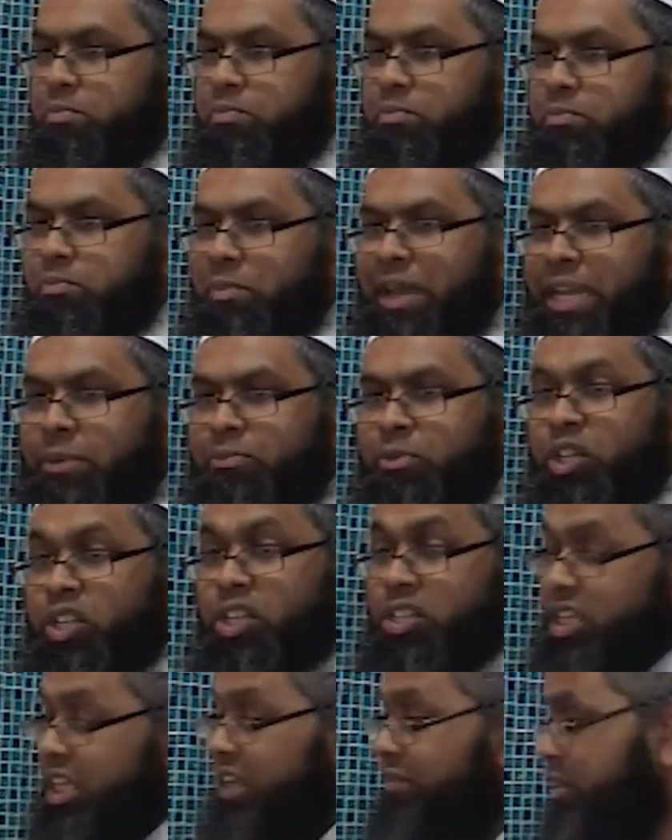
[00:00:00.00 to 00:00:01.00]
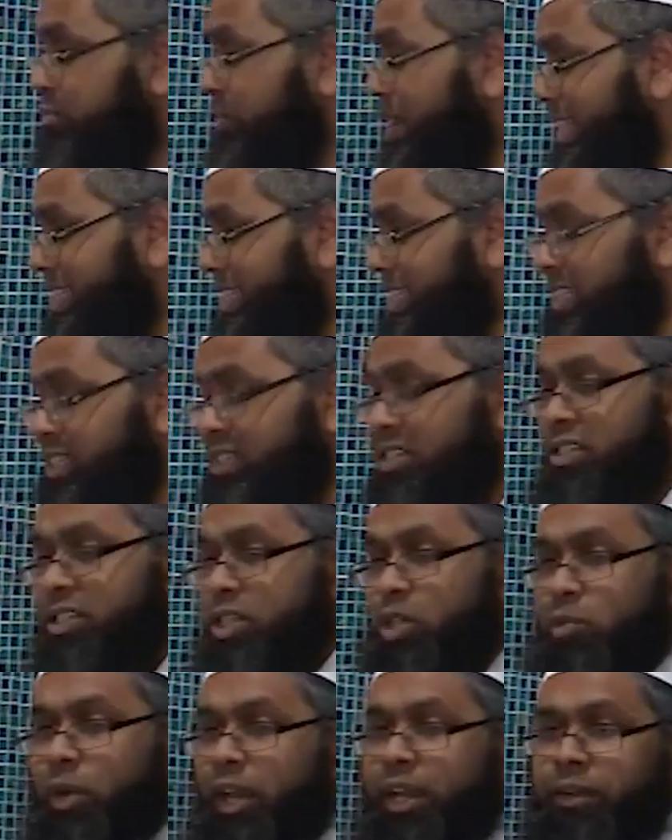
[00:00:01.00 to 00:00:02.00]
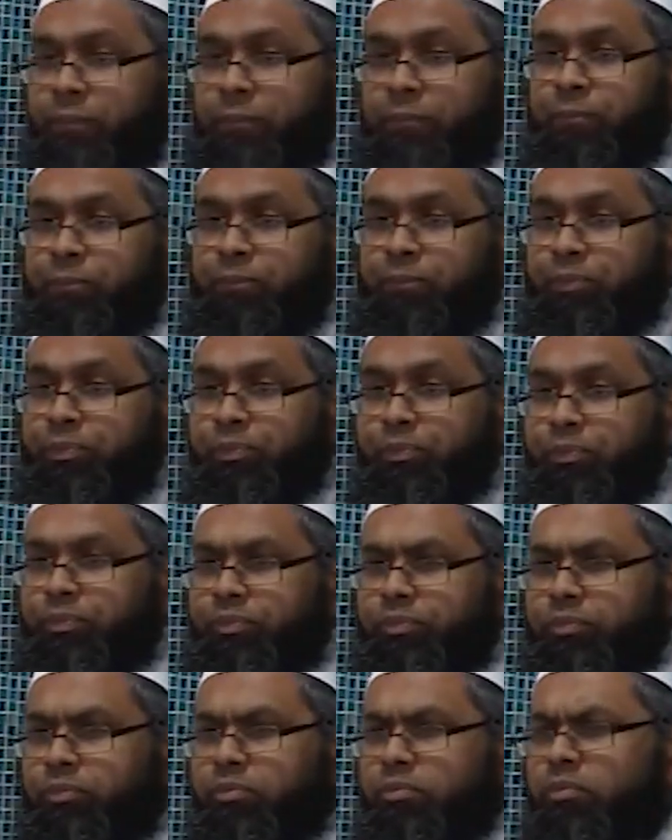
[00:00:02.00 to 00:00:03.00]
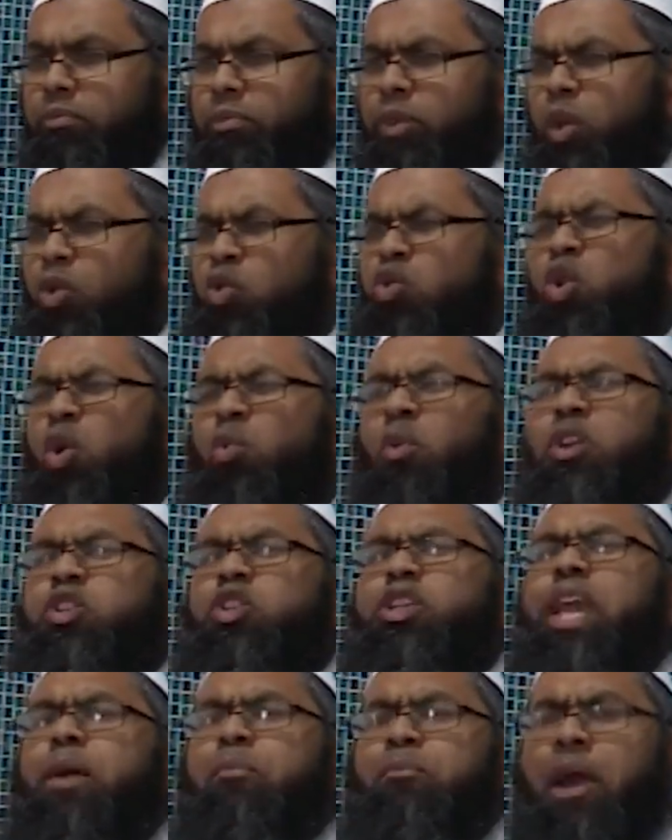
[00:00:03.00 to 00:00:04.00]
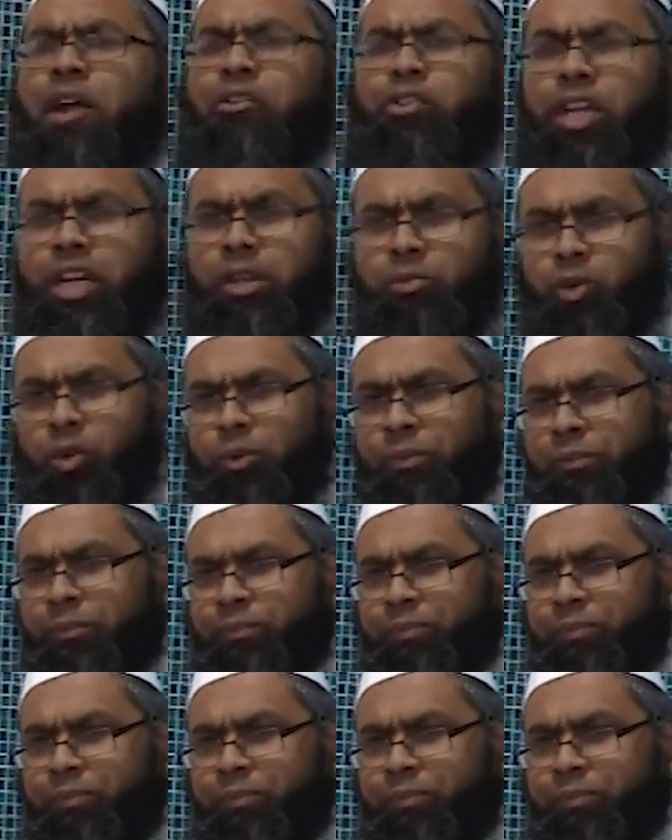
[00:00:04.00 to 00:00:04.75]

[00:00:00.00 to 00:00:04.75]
many brothers, even many sisters as well, who don't want to get married anymore.